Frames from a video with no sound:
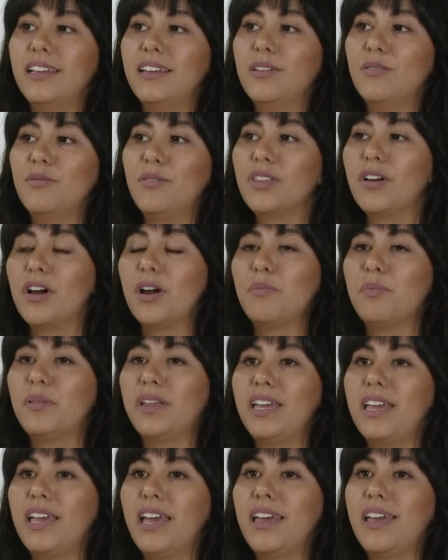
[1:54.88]
with our
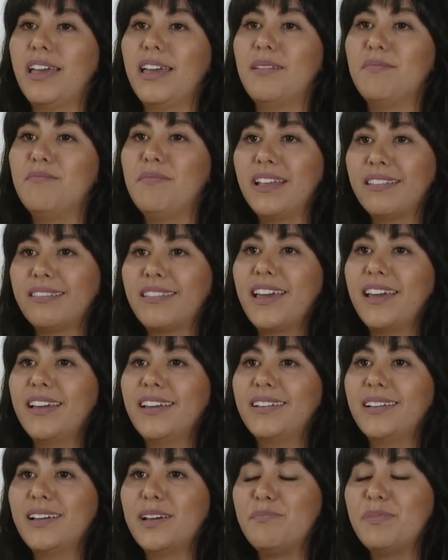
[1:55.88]
blanket and made
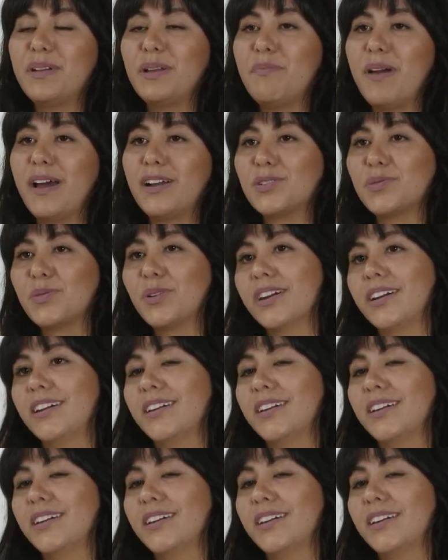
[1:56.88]
like a big patchwork.